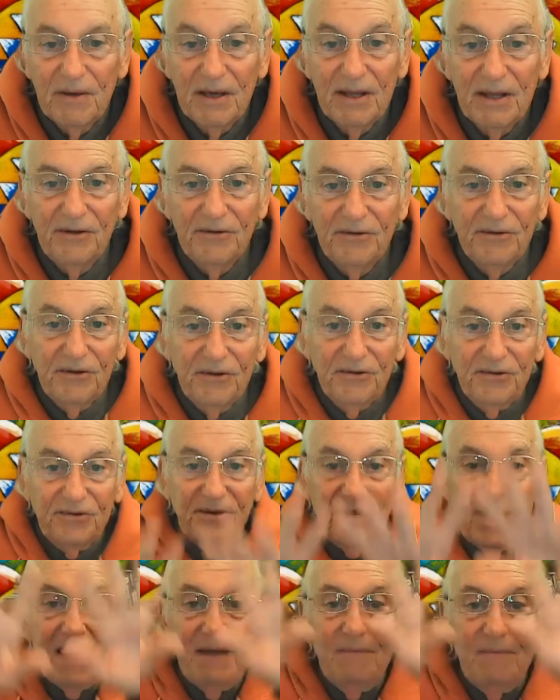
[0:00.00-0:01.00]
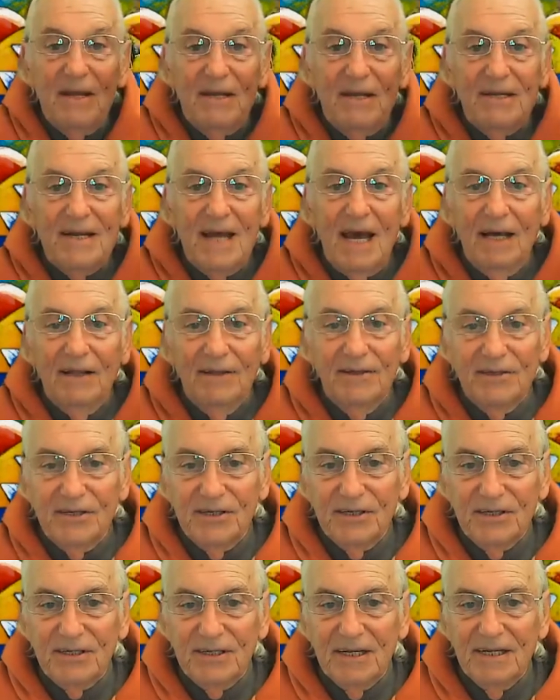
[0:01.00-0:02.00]
it is the same
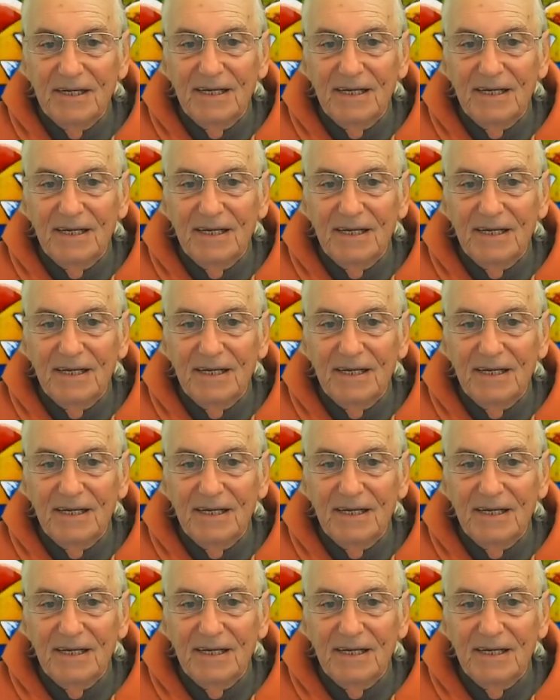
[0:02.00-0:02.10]
intelligence that